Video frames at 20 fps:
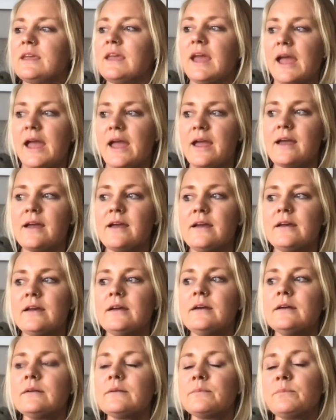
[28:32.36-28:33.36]
"Okay,
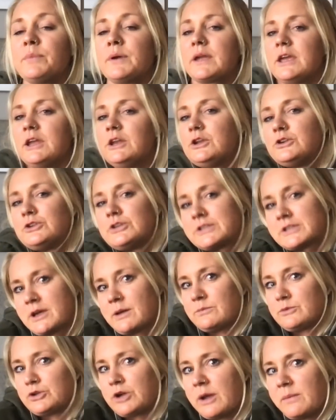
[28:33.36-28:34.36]
but can you just
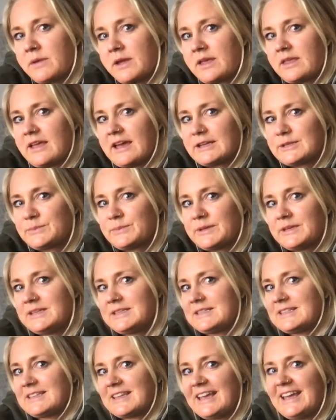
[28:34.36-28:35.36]
come try my class,
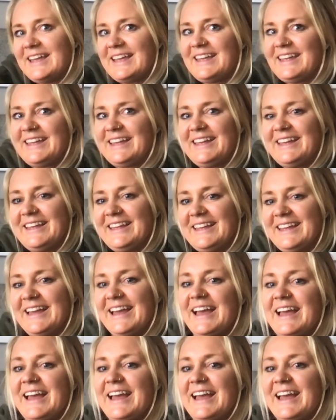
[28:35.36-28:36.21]
please?" You'll